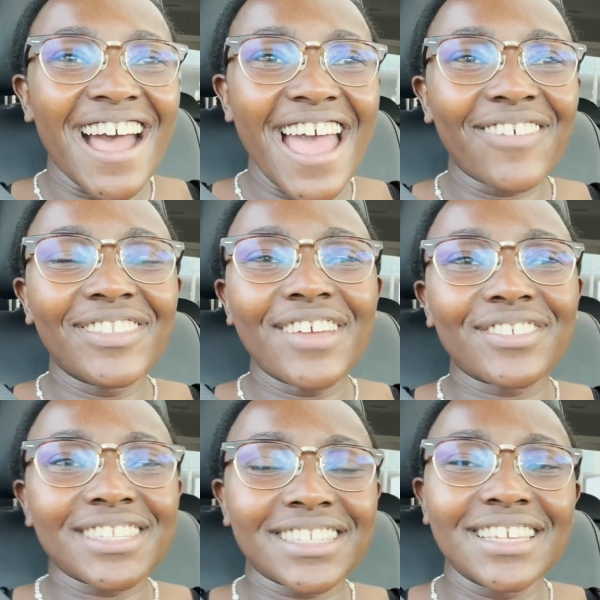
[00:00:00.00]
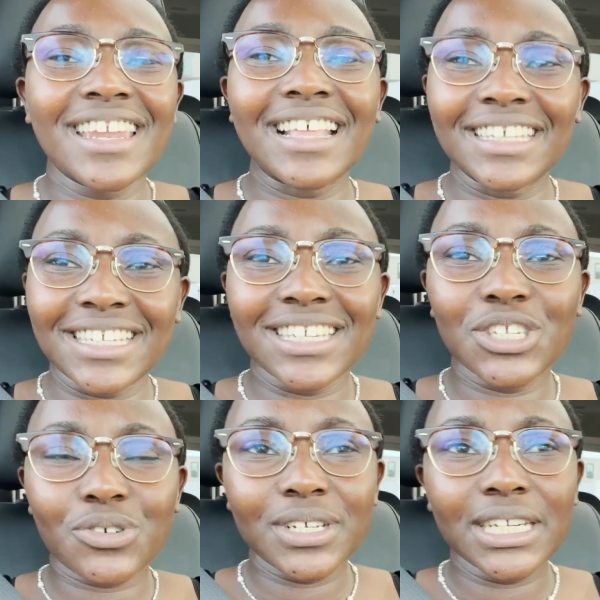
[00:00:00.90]
I have never seen a lychee
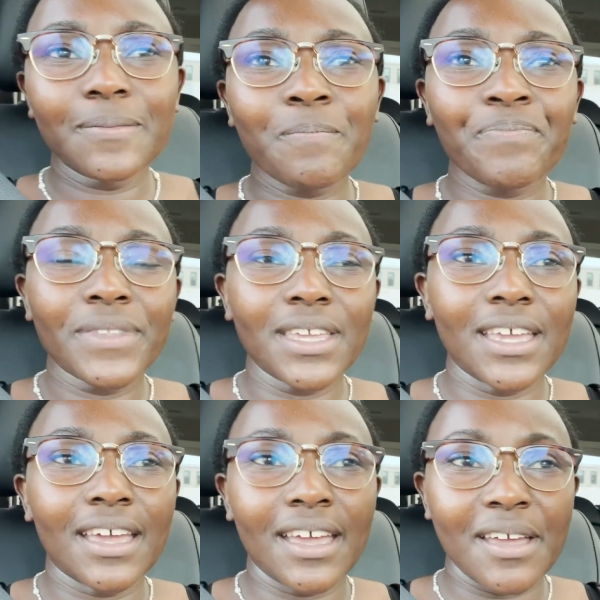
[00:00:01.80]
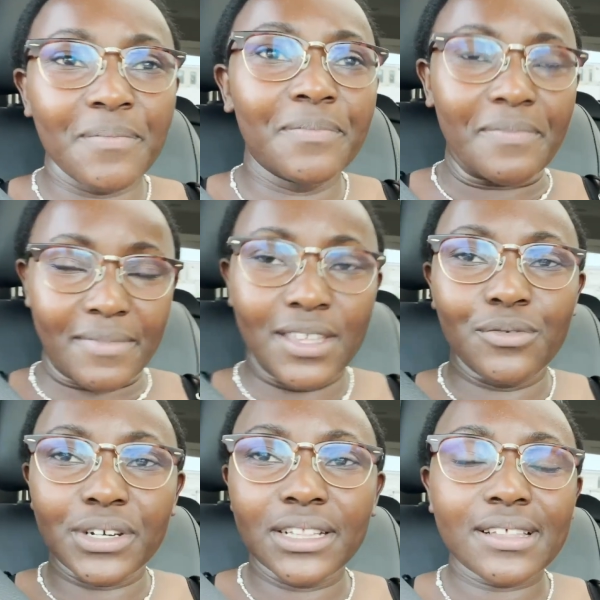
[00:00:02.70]
tree in, in
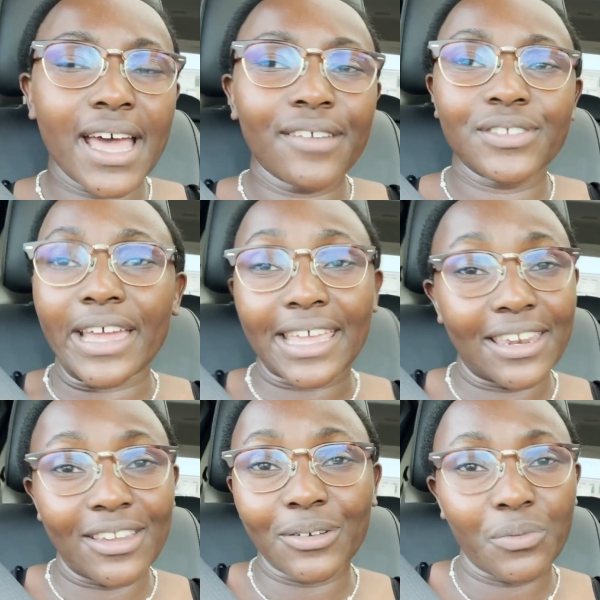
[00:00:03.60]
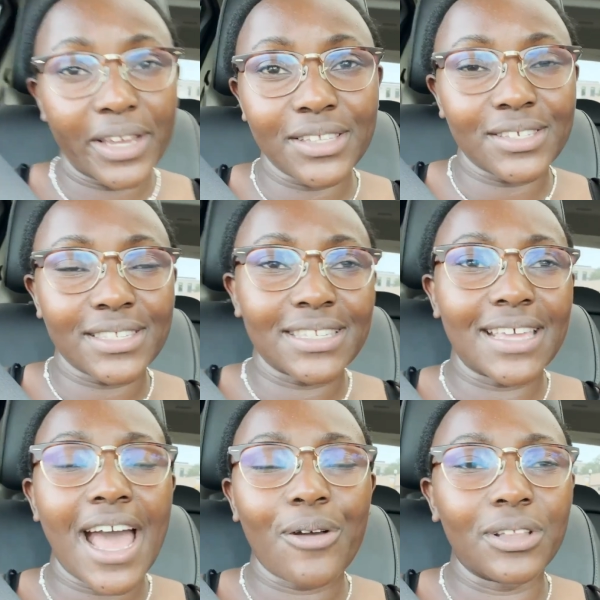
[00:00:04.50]
real life, so I cannot wait to see
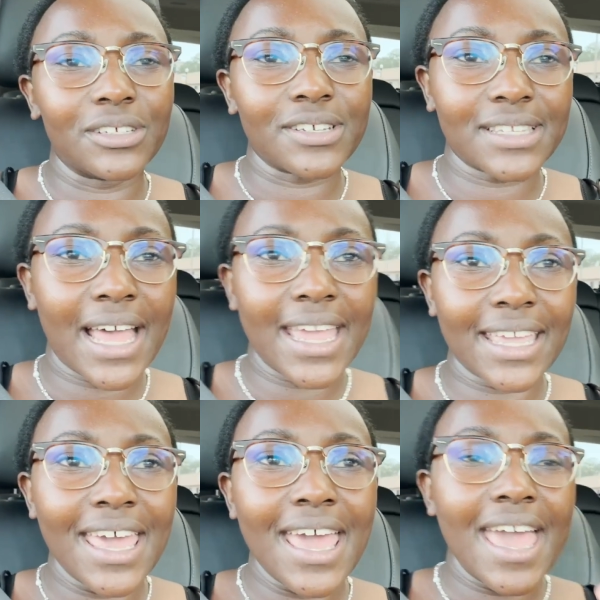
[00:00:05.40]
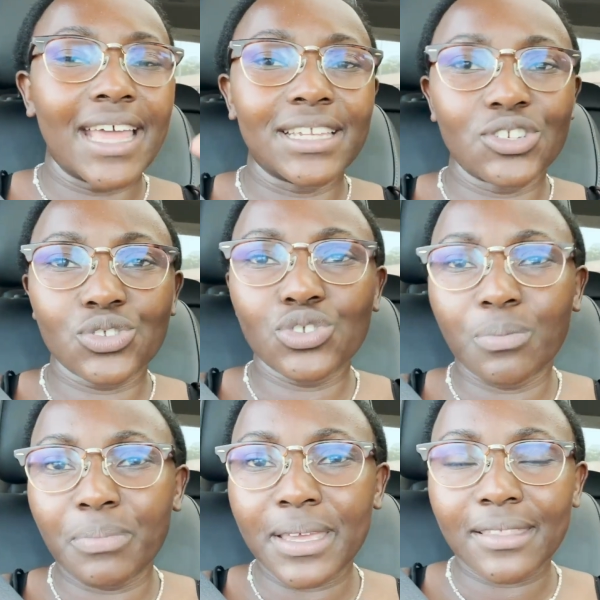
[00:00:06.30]
how it looks like and to
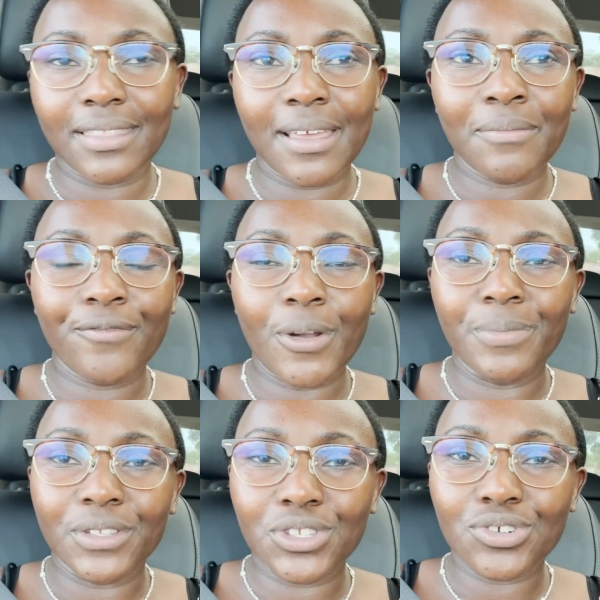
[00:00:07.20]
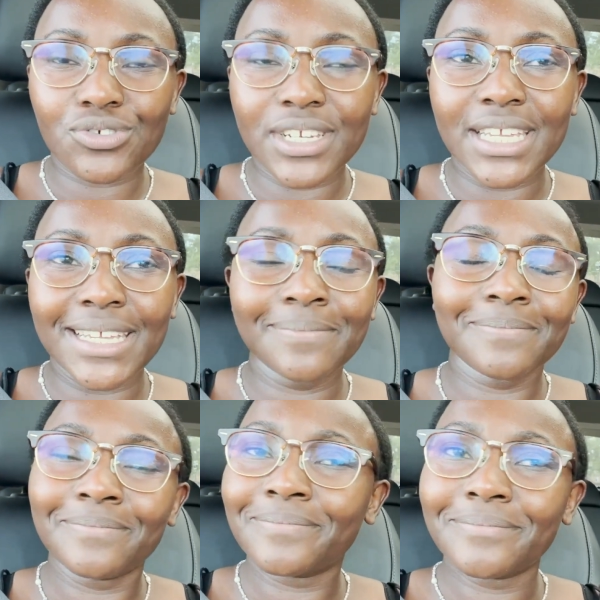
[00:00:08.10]
pick them from the tree.
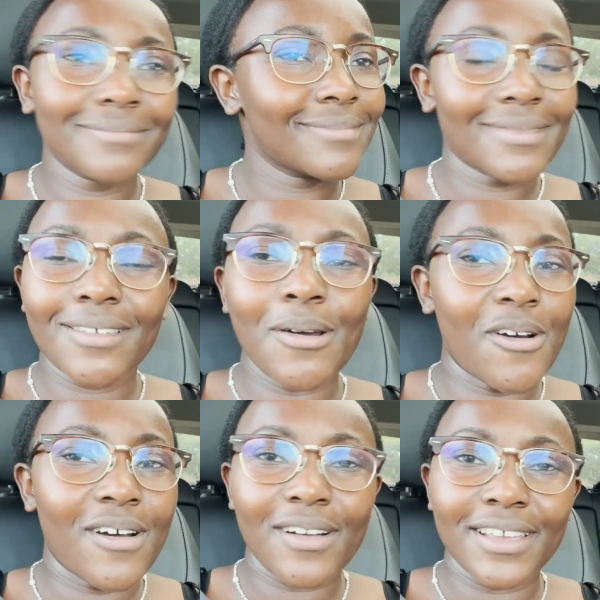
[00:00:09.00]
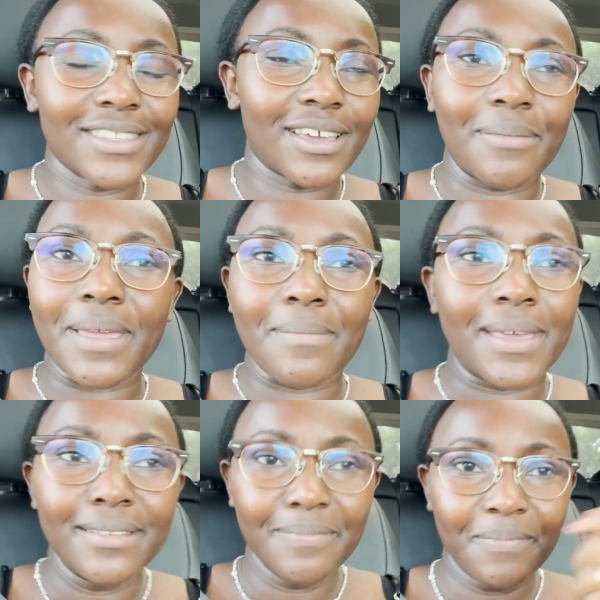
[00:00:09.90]
Oh, it's gonna be
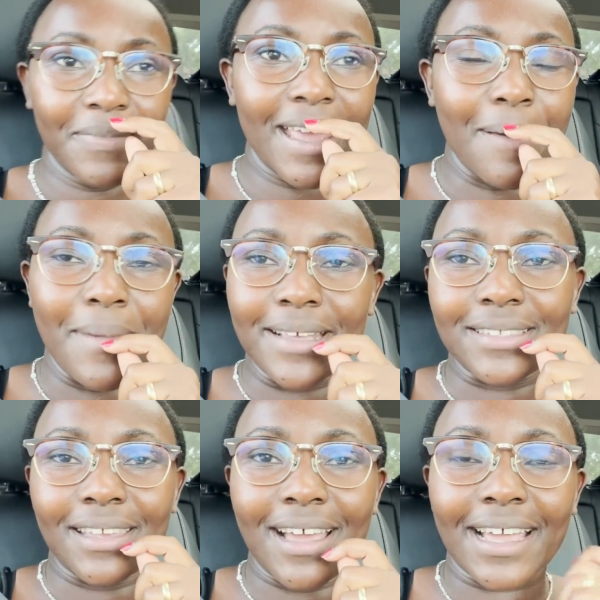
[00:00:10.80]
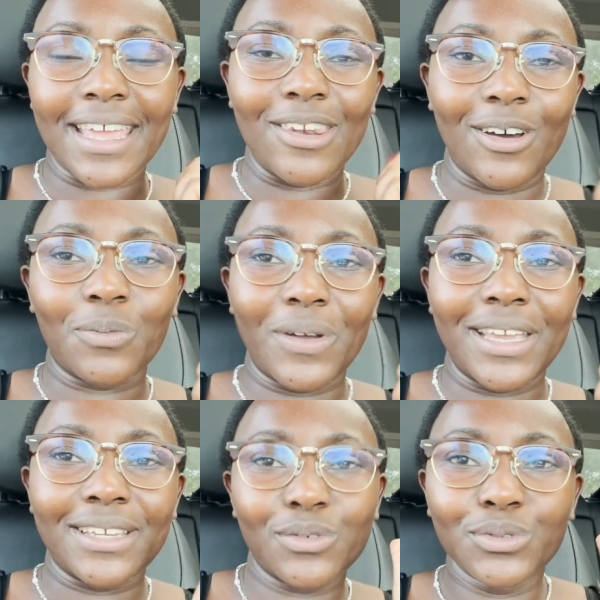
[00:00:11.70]
amazing amazing i cannot
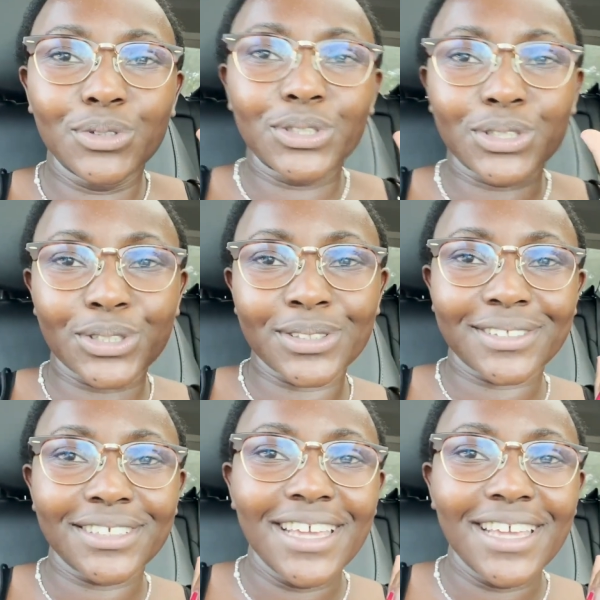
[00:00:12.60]
wait and